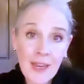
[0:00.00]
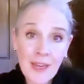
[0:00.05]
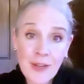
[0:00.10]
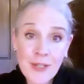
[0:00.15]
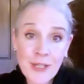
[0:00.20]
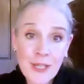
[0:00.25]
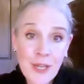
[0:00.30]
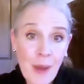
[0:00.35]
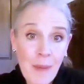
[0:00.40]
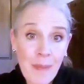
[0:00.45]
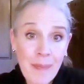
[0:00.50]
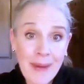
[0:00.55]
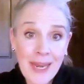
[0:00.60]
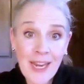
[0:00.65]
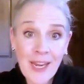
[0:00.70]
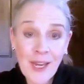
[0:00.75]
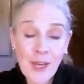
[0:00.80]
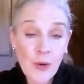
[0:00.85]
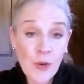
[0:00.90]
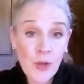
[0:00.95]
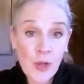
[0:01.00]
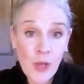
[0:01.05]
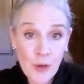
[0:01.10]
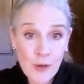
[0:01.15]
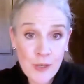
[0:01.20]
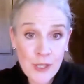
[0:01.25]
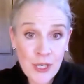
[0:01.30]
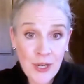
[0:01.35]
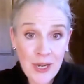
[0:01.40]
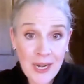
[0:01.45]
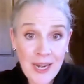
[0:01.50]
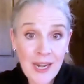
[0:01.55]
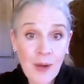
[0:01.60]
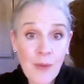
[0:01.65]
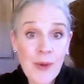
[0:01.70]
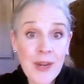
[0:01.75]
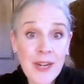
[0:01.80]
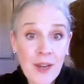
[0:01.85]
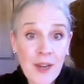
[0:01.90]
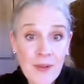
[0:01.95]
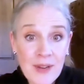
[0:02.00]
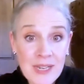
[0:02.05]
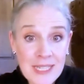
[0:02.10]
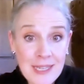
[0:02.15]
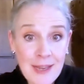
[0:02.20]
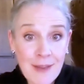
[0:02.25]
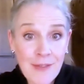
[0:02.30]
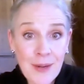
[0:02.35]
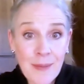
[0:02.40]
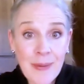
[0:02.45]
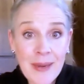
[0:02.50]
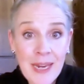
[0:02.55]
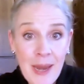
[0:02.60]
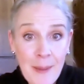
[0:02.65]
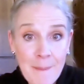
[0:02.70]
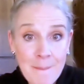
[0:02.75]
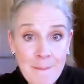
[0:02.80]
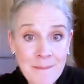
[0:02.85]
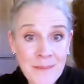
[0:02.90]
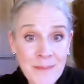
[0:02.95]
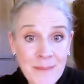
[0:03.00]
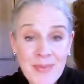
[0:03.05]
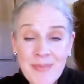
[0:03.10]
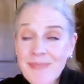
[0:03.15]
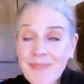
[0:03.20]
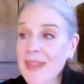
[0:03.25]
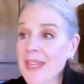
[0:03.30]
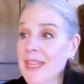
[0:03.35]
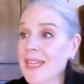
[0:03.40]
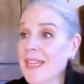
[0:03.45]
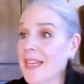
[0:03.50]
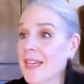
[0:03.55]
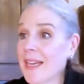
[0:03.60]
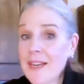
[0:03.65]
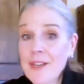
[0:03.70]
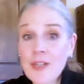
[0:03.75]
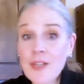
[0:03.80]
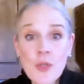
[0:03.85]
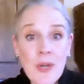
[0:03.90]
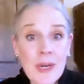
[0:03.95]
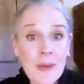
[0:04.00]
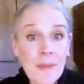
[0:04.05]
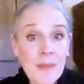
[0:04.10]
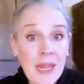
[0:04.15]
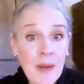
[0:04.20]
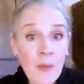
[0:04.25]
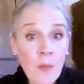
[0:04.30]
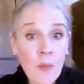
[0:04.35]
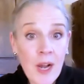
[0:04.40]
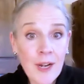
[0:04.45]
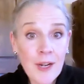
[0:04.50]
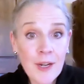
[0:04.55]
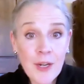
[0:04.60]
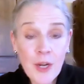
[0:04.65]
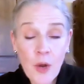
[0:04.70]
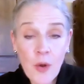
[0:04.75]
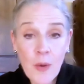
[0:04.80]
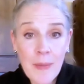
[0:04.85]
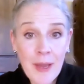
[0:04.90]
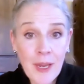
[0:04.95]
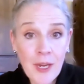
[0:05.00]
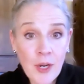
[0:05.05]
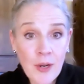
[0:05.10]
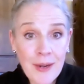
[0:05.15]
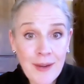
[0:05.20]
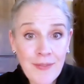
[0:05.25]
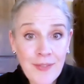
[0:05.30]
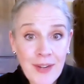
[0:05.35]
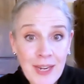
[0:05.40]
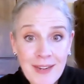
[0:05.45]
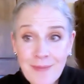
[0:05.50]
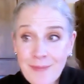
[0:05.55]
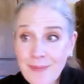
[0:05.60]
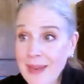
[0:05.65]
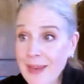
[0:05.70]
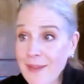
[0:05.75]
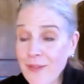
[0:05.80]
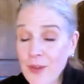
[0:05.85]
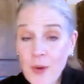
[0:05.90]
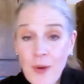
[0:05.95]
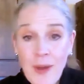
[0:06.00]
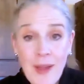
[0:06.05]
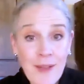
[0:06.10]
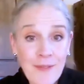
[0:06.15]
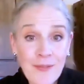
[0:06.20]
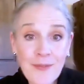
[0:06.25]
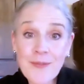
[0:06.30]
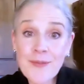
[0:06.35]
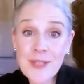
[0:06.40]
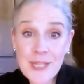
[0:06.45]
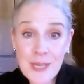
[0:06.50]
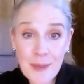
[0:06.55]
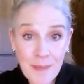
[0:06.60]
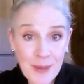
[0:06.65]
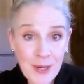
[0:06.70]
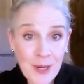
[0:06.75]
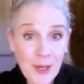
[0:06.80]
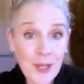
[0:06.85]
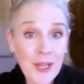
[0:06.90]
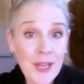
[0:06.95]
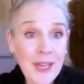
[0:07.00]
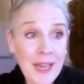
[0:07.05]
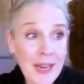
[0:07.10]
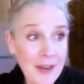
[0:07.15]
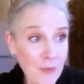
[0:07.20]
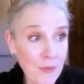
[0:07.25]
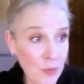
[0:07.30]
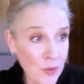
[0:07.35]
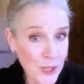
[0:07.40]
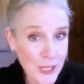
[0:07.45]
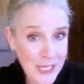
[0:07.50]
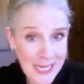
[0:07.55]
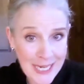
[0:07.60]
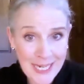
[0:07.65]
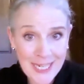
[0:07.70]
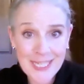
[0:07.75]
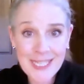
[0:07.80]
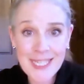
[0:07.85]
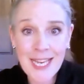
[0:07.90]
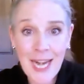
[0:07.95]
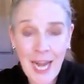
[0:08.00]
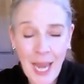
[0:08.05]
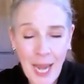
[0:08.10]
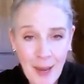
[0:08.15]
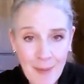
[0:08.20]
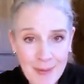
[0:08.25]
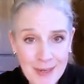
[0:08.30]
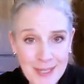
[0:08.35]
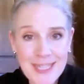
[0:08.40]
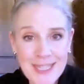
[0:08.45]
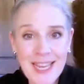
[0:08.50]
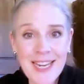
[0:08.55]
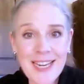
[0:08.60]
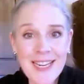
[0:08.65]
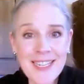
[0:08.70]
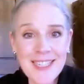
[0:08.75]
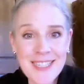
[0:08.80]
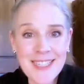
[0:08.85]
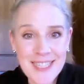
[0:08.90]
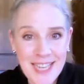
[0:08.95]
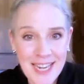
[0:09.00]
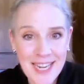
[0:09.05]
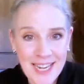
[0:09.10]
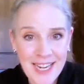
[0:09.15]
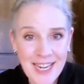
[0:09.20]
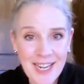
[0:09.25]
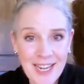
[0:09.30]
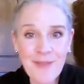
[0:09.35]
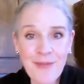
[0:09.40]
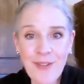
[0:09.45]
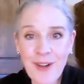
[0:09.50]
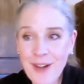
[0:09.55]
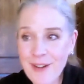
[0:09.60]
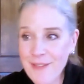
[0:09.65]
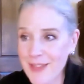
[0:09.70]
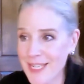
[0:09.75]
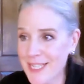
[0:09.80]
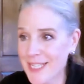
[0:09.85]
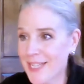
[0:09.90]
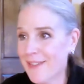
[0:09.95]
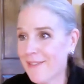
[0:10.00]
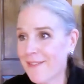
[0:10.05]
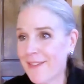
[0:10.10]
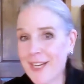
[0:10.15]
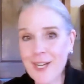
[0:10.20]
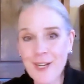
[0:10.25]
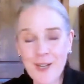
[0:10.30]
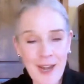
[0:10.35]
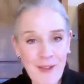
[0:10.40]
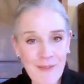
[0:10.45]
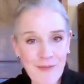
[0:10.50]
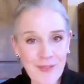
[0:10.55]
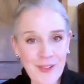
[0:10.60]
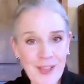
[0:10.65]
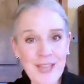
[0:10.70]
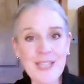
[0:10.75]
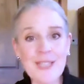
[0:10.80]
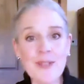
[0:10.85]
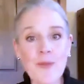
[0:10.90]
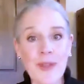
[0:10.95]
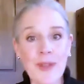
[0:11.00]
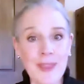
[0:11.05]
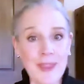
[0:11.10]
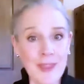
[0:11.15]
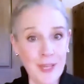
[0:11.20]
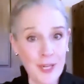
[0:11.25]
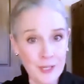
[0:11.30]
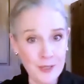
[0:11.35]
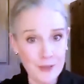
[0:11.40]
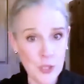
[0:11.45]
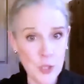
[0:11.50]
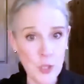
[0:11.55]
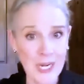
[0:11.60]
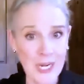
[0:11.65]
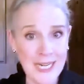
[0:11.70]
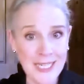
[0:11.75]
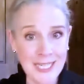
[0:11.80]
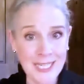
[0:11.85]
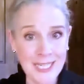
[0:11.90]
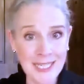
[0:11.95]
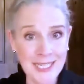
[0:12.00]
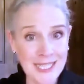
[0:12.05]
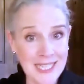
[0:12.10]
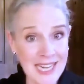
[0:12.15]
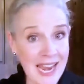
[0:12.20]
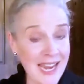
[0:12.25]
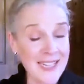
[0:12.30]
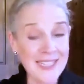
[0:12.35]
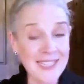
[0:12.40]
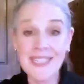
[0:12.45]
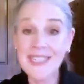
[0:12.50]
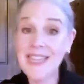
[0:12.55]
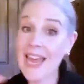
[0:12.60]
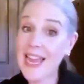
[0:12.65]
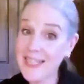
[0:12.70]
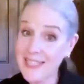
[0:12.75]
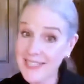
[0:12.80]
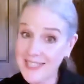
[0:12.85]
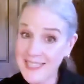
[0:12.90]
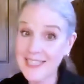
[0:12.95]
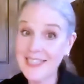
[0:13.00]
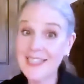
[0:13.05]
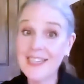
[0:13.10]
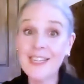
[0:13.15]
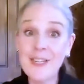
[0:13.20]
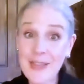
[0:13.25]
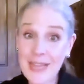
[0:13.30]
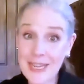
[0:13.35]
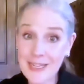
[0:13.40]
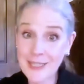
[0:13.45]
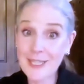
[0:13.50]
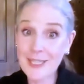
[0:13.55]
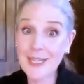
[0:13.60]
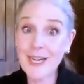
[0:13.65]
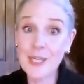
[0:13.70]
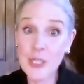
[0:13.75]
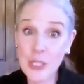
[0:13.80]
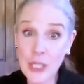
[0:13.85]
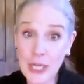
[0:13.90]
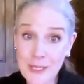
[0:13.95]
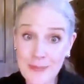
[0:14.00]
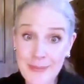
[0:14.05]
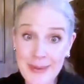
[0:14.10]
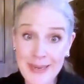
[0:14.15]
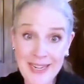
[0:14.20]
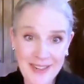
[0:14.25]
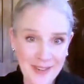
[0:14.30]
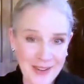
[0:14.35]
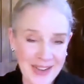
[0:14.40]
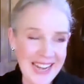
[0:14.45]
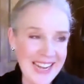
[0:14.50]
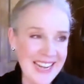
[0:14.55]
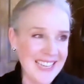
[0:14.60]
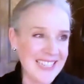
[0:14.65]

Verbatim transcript: You stop eating, you close your eating window at seven P M Drink plain water, go about your evening. If you have typical routines and habits like sitting in front of the T V mm-hmm. or Netflix with your drinks and snacks, that's that's an adjustment, right?